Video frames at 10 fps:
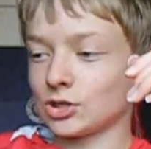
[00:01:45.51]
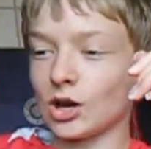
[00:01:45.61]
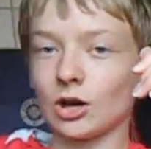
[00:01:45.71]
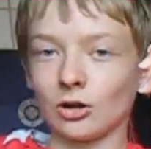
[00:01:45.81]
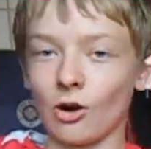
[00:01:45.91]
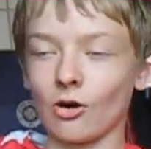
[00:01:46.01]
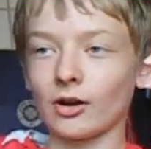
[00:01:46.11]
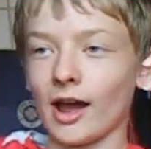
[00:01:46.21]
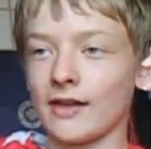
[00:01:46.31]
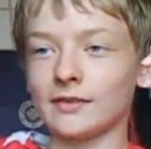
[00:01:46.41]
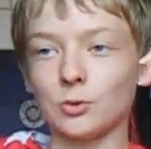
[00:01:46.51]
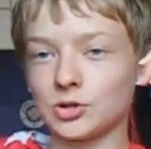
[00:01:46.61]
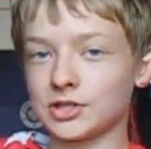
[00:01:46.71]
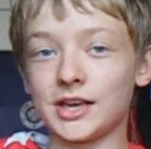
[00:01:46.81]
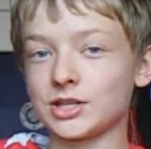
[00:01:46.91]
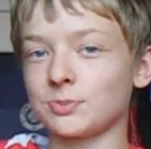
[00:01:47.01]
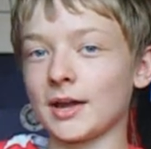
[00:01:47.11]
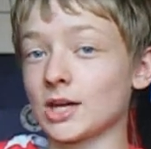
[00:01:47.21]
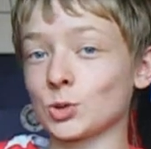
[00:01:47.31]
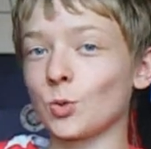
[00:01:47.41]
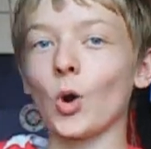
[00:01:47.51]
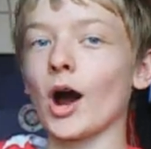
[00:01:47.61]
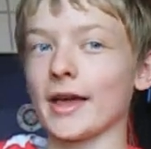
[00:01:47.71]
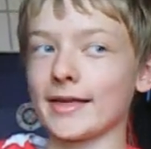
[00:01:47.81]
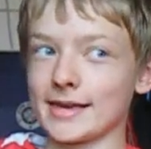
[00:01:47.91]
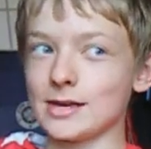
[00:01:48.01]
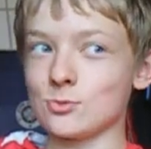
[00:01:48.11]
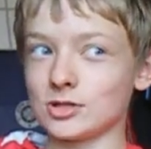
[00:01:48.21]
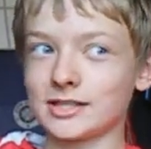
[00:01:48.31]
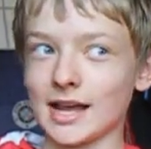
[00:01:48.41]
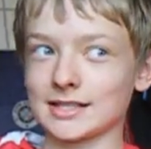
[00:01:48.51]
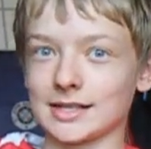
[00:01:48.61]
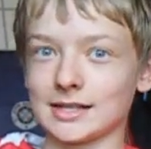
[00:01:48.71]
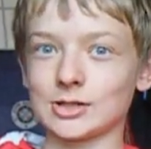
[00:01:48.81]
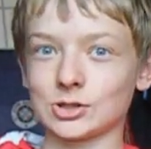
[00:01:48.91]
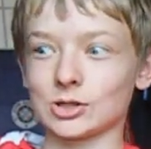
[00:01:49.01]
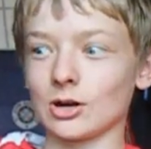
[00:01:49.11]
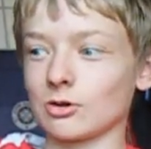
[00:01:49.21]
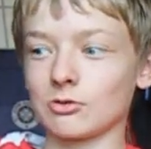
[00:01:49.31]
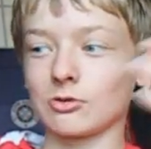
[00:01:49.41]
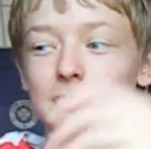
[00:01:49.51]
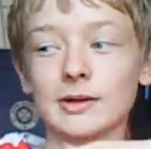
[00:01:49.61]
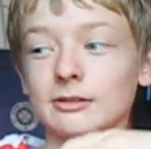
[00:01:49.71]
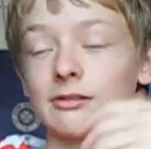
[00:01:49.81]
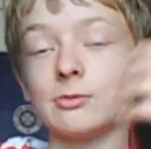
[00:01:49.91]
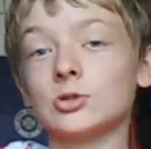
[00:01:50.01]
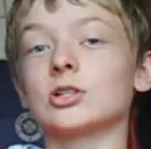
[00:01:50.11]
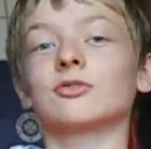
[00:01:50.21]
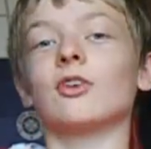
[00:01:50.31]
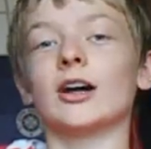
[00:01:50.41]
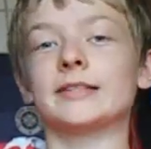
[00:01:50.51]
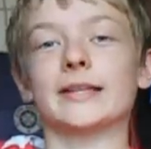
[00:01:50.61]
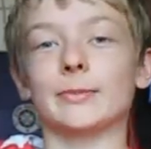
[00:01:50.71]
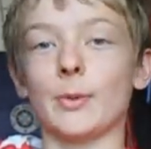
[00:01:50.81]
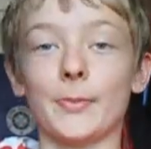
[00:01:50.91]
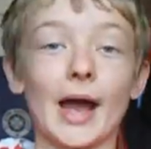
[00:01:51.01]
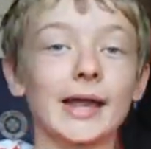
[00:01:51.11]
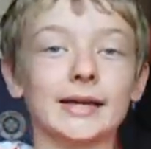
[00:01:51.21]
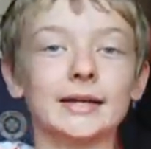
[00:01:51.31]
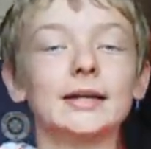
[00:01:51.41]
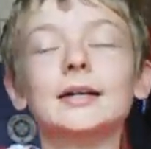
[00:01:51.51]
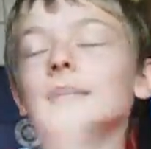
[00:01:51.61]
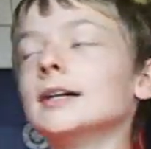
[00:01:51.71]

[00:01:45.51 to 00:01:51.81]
Sherlock and it wasn't explained why he was getting Sherlock or whether he was just finding him a pain.